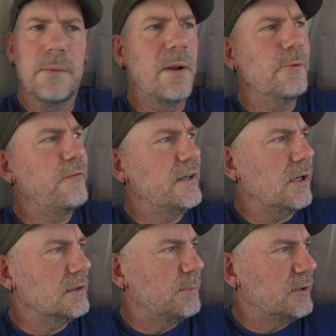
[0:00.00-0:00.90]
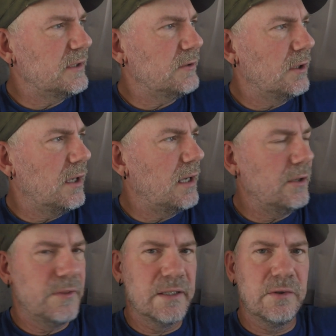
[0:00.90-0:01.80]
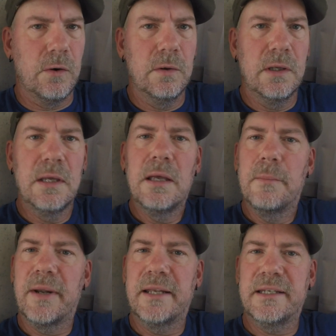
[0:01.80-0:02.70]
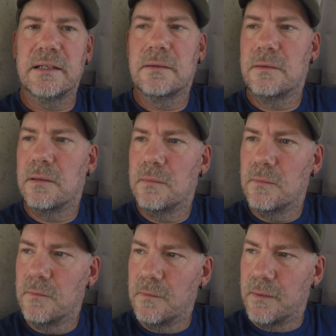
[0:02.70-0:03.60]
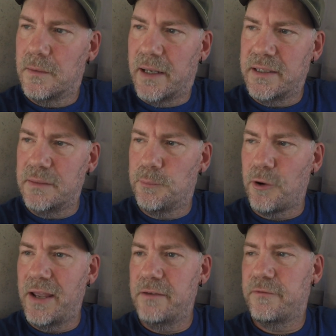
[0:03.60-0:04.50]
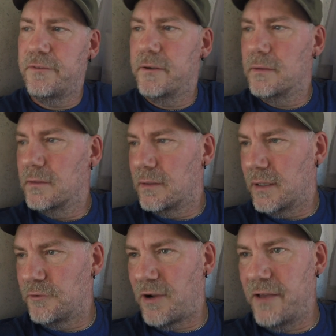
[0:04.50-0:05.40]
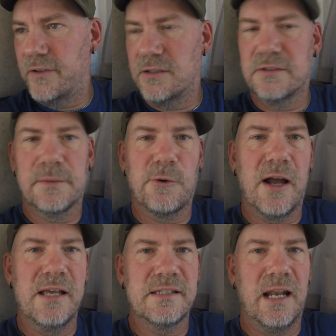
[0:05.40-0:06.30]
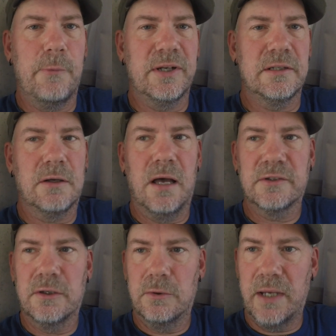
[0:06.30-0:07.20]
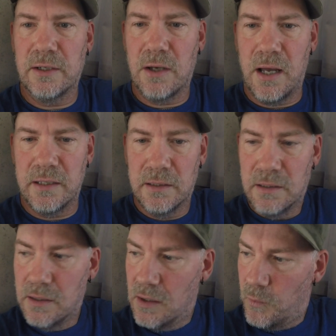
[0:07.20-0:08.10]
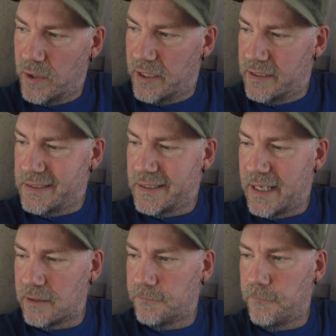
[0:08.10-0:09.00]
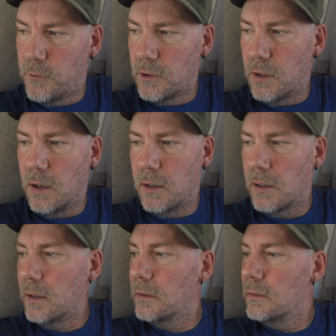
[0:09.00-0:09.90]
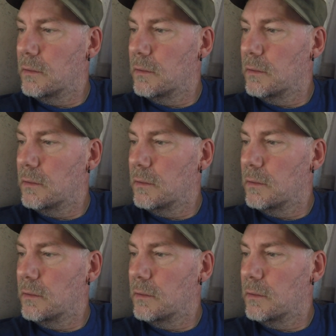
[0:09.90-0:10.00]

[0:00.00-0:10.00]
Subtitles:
remember if I talked about this or not. I don't think so, but I did brave a drive into Surprise, and I went to Costco and got what I need to get for our